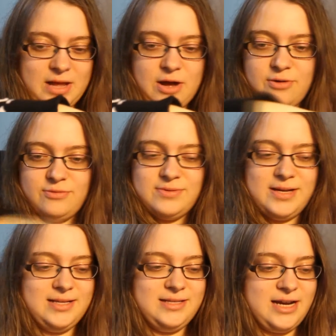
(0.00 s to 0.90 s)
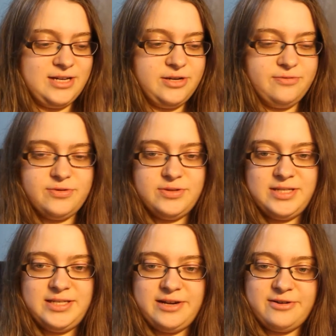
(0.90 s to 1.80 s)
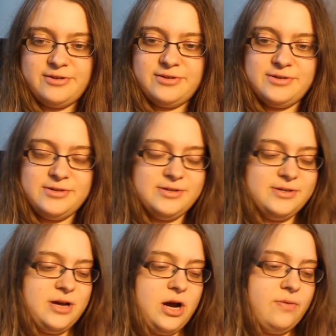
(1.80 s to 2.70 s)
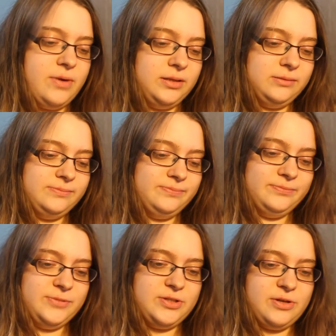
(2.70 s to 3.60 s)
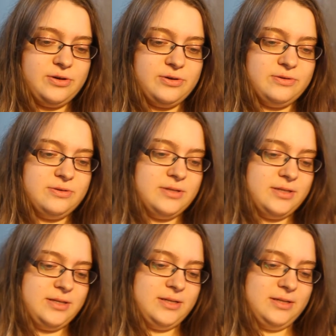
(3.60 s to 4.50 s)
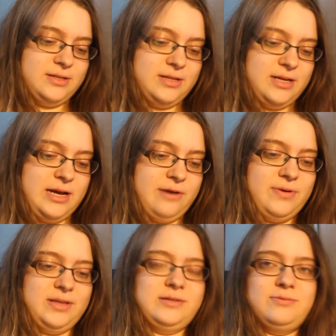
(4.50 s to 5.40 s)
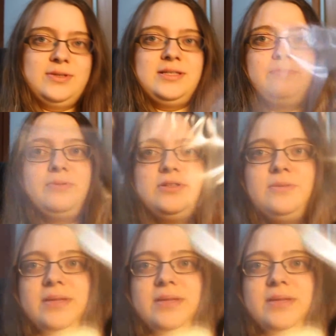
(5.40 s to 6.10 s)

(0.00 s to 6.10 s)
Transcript: Oh, it's actually ruined the sticker. Oh well. So it was supposed